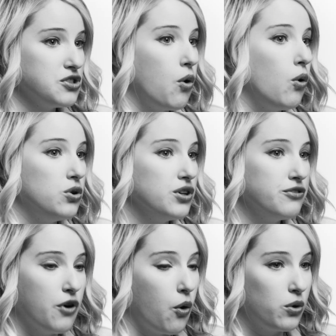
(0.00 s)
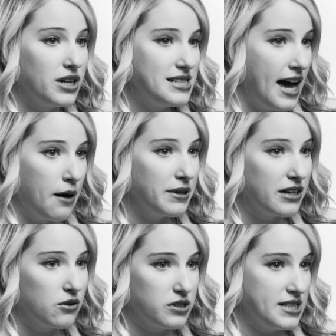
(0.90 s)
to hold a phone, a
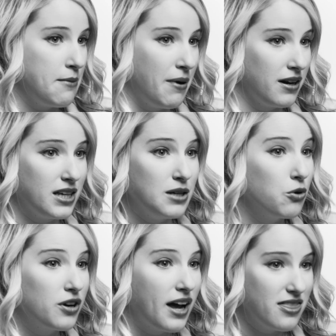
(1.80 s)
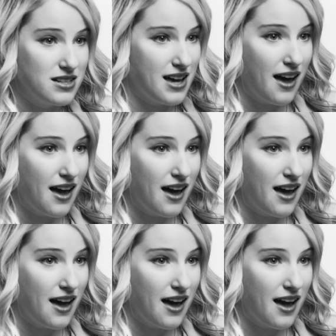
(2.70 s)
tablet, or type on a keyboard at the